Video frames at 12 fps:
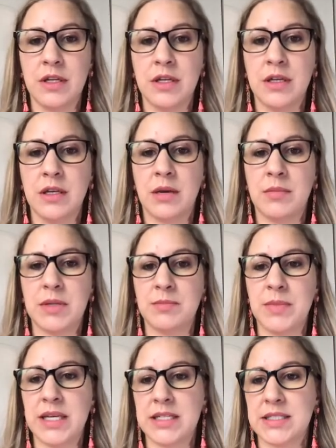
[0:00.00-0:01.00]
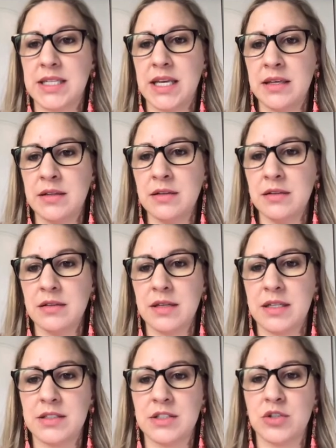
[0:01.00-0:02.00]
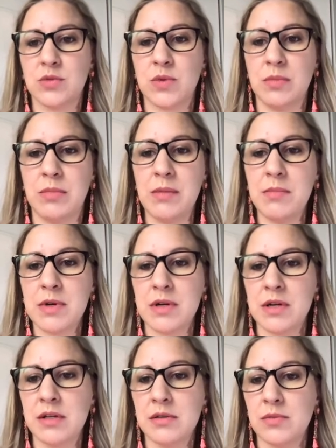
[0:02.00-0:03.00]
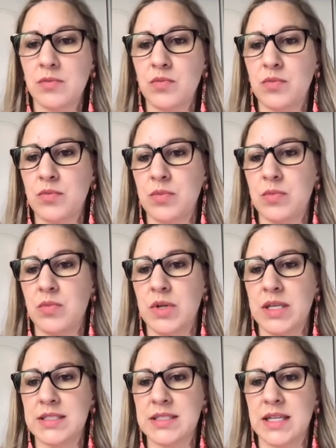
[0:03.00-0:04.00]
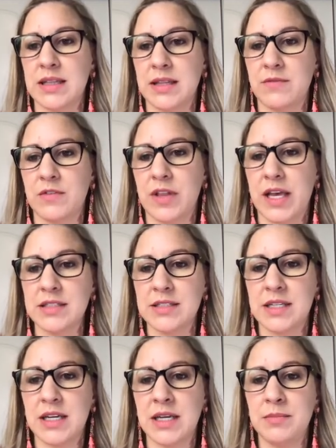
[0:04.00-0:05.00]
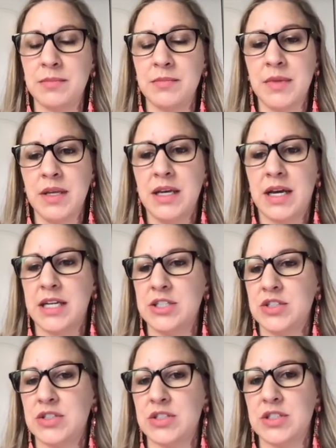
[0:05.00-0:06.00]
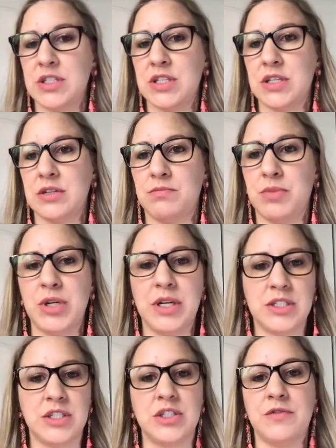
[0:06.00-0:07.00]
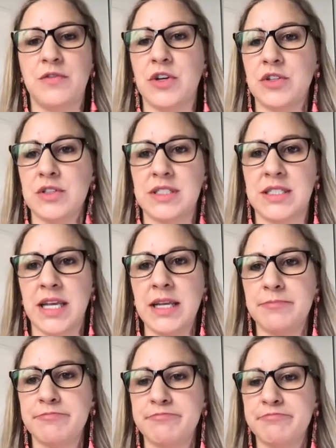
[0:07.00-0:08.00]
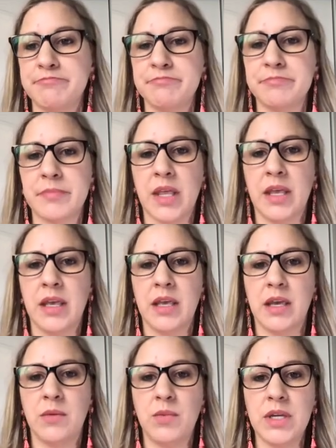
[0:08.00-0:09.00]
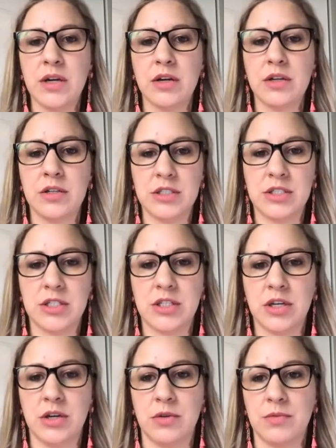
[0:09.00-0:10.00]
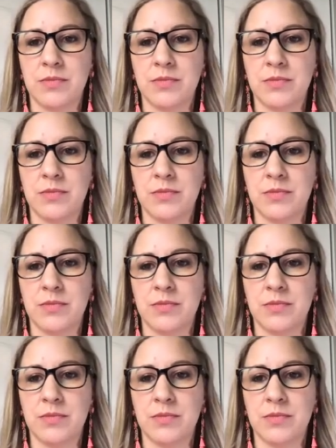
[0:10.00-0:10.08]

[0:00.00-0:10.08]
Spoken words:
I'm going to make a tail. It's going to remember what I set for last time. I just put it to default state. And we are good to go.